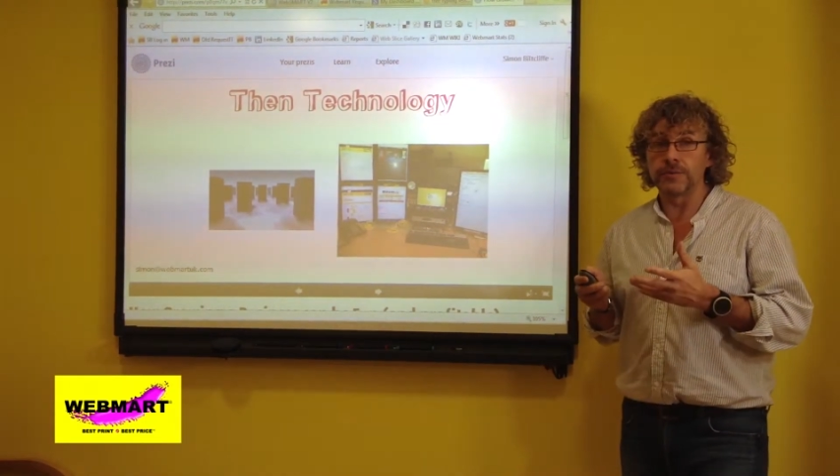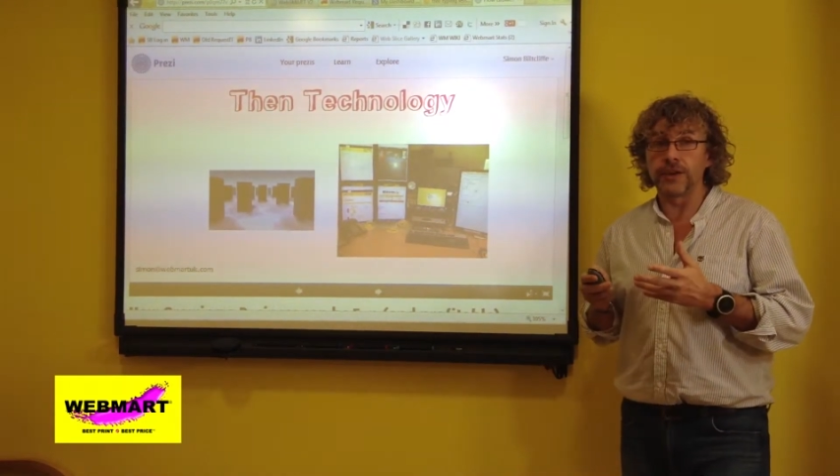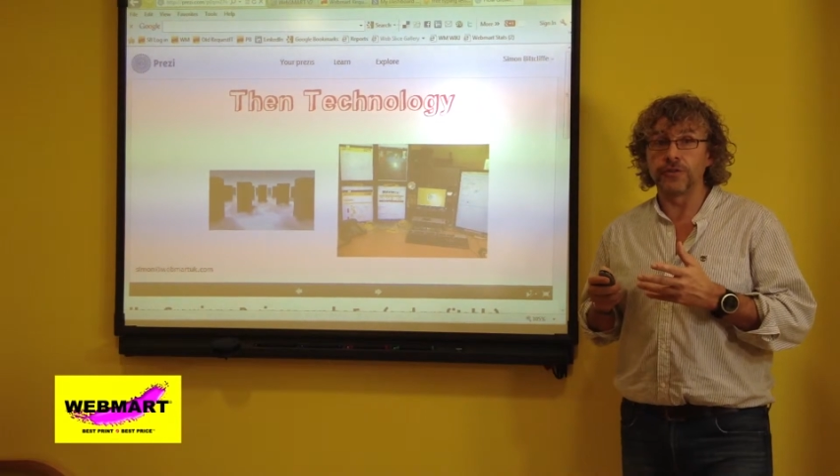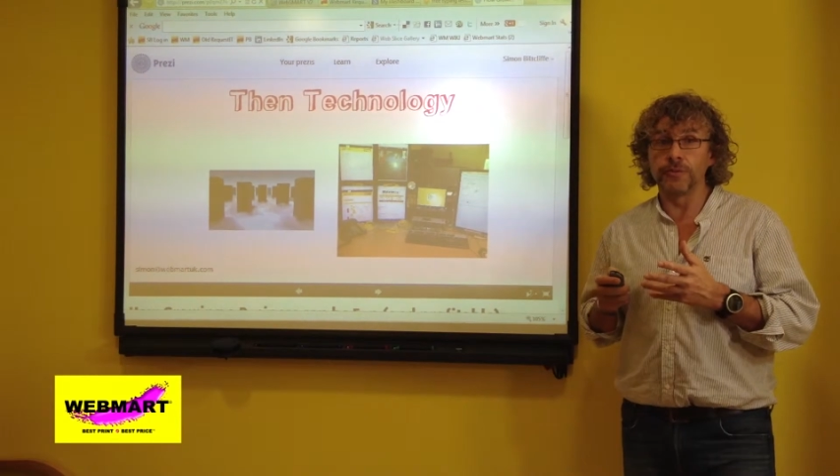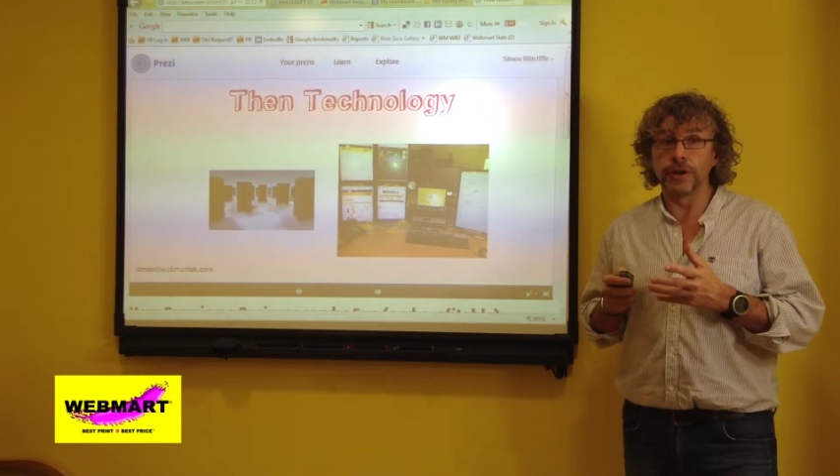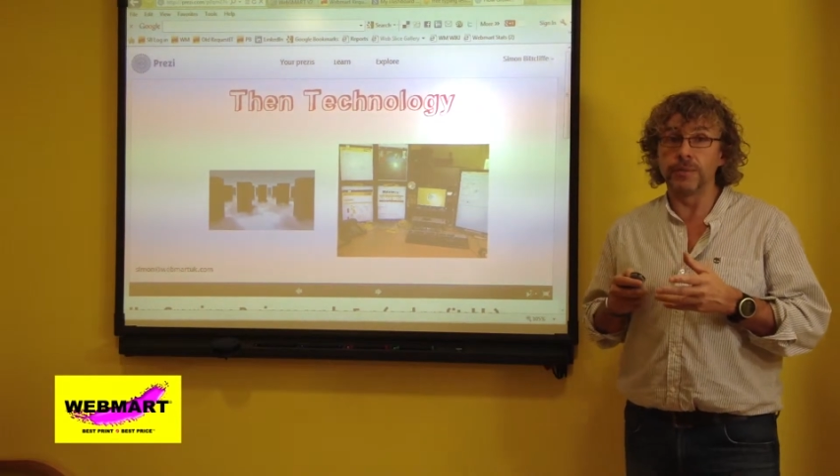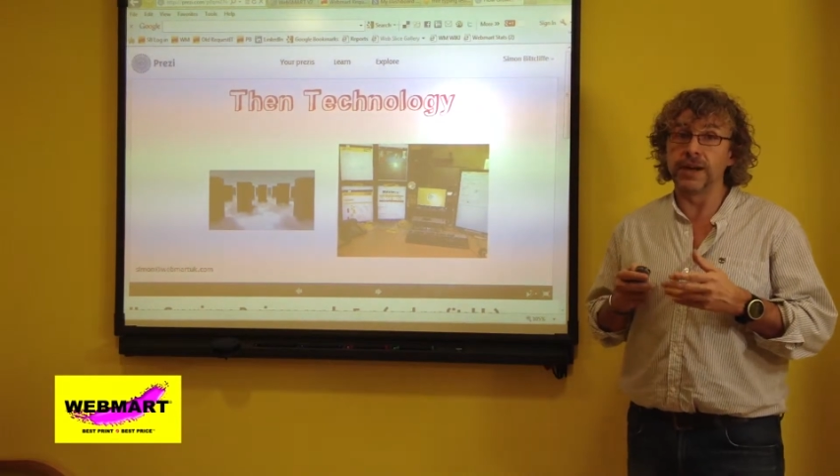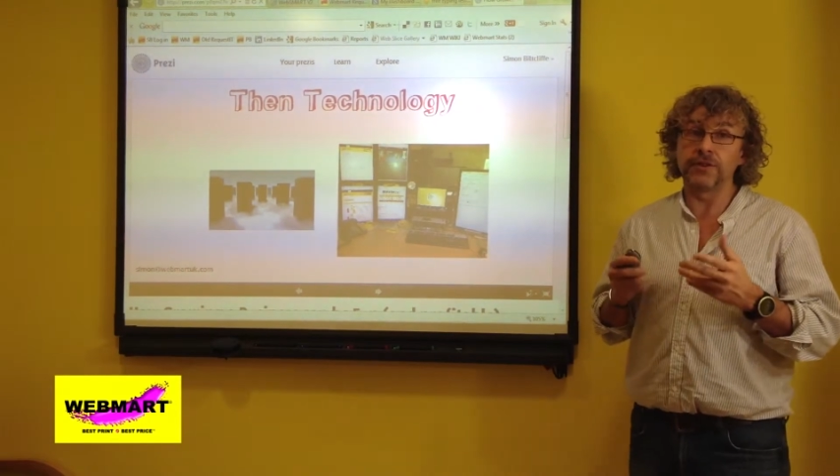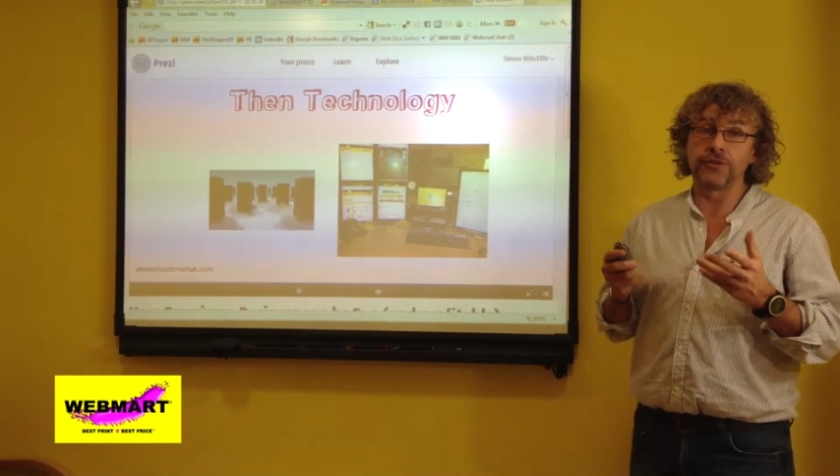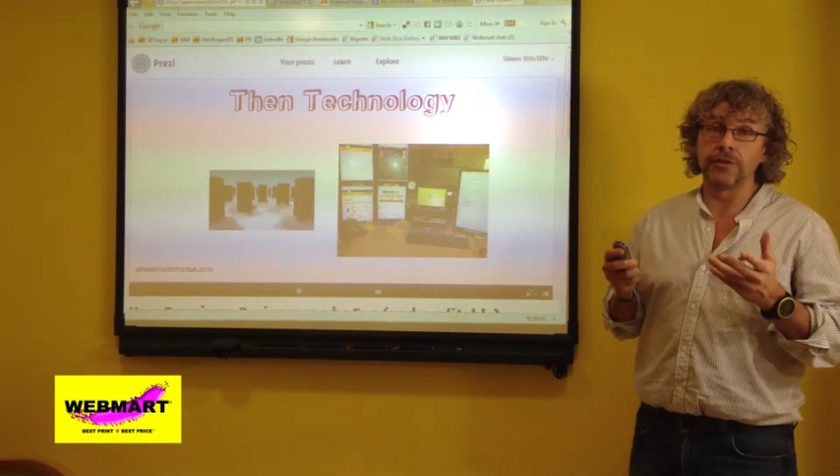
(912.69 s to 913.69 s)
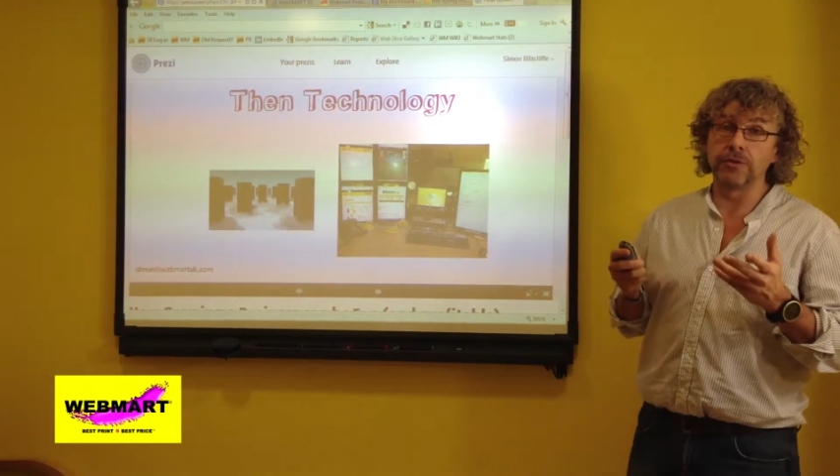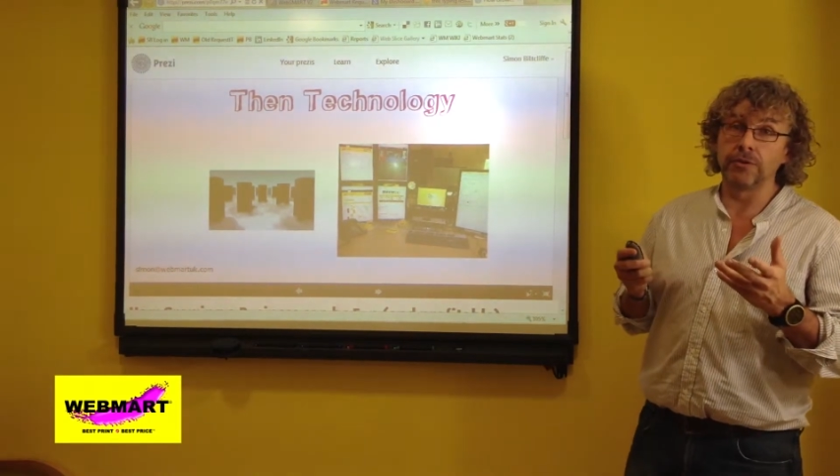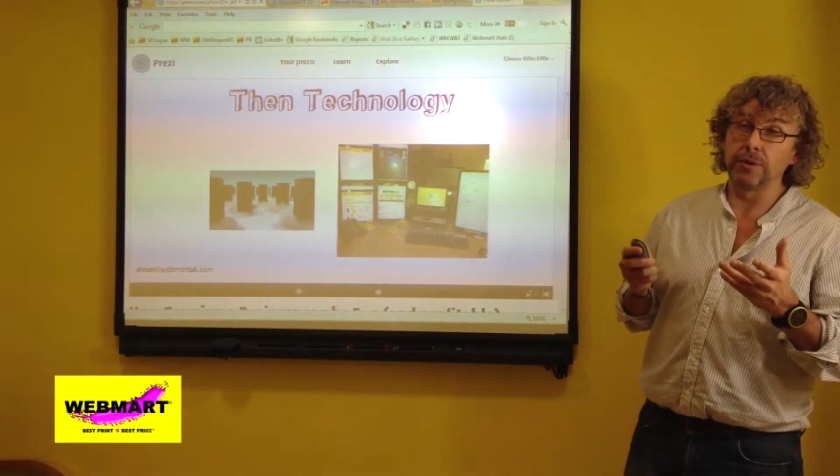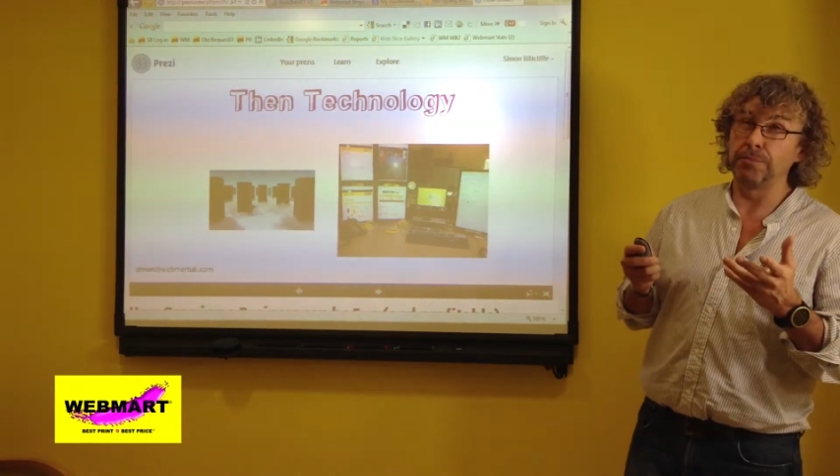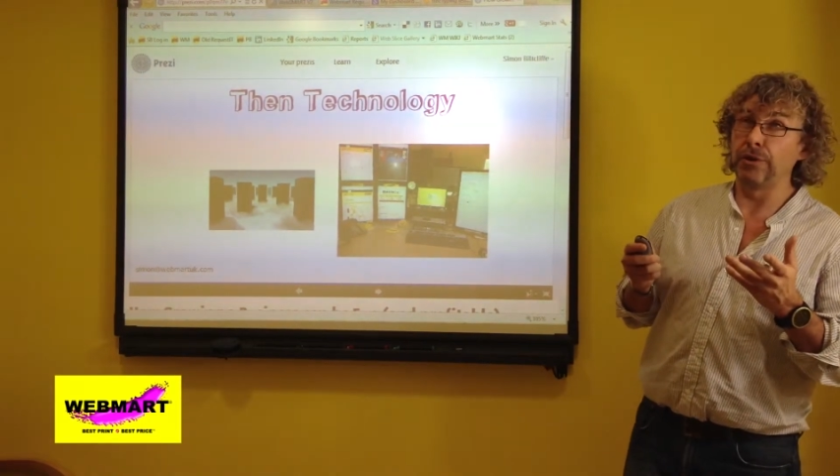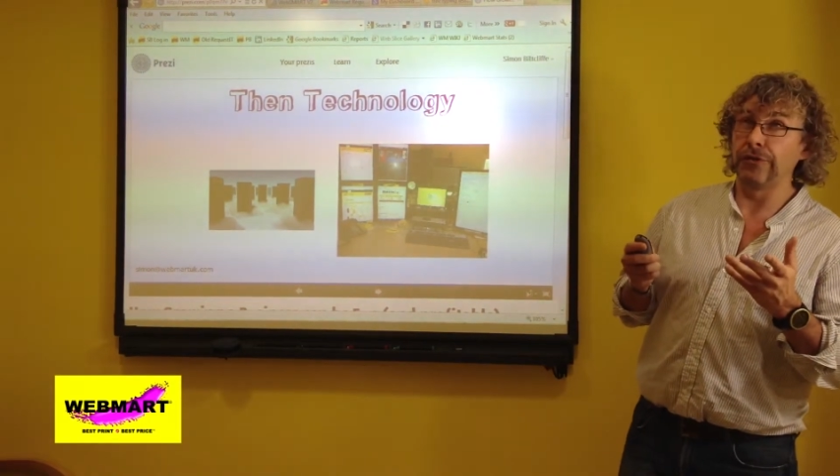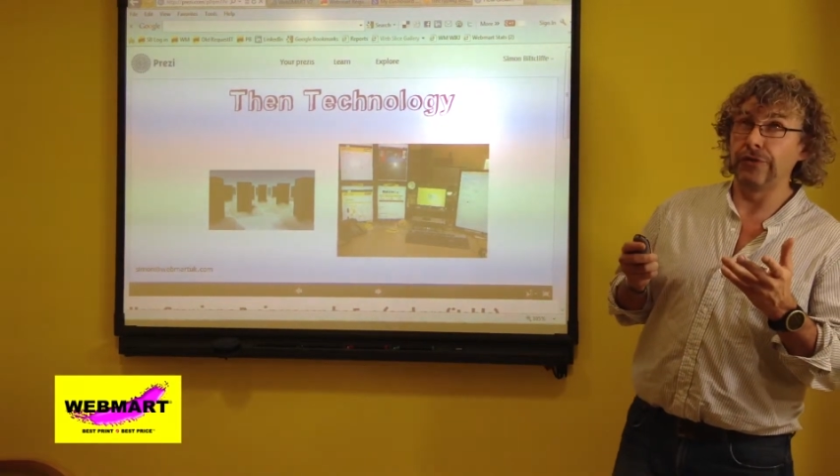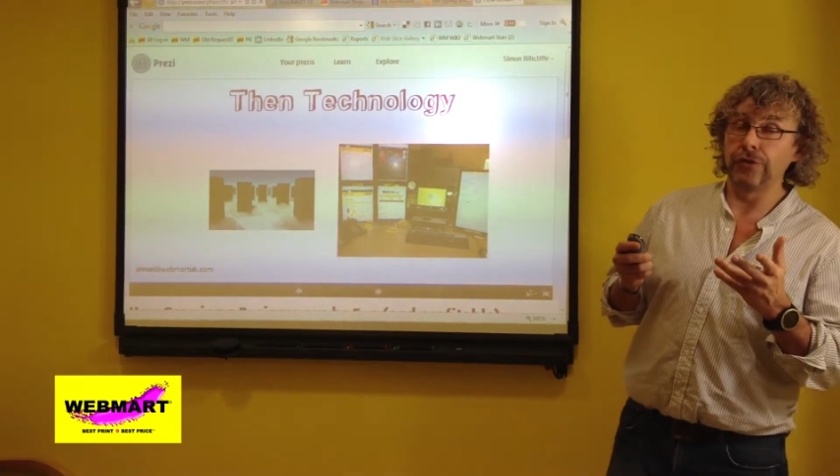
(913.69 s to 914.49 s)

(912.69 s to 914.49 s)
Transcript: So we've invested huge amounts of money,